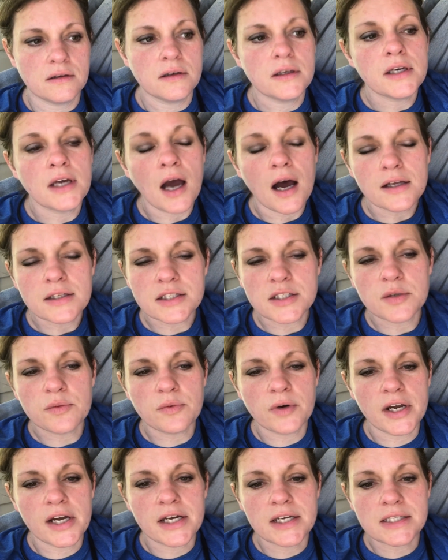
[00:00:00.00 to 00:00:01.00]
got some
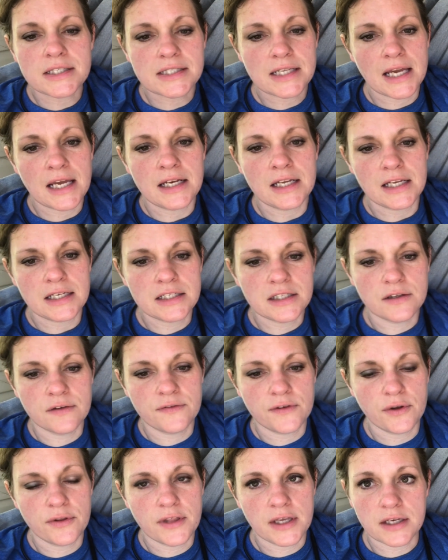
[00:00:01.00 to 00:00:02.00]
rest, and he did a
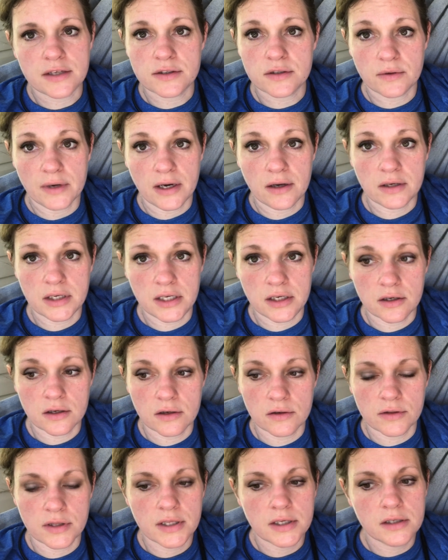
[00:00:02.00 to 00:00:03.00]
few things around
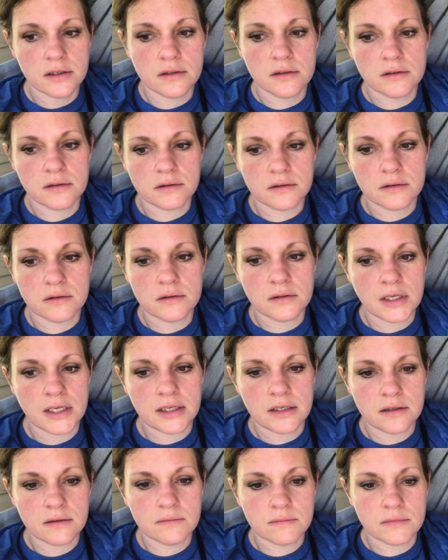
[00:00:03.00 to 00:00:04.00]
here that
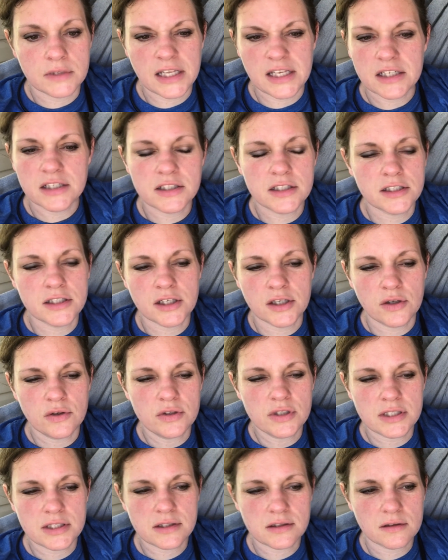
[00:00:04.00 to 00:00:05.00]
he needed to do,
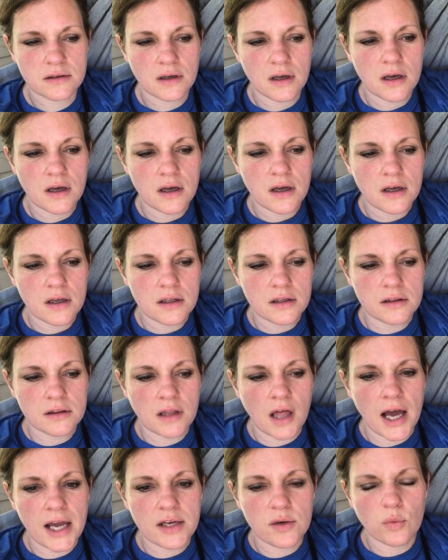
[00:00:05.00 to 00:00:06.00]
just
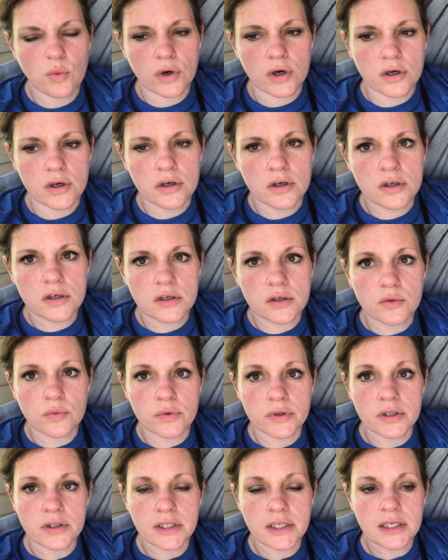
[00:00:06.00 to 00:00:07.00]
light work,
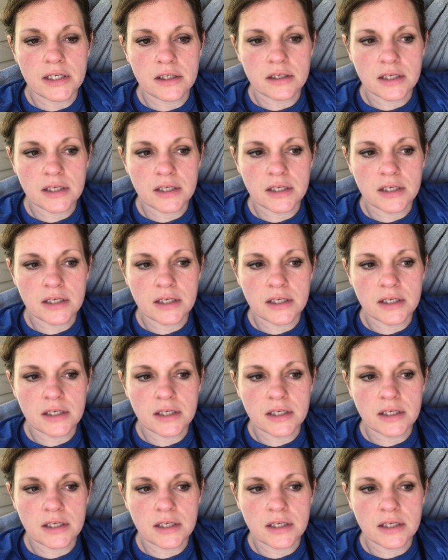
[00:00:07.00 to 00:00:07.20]
really.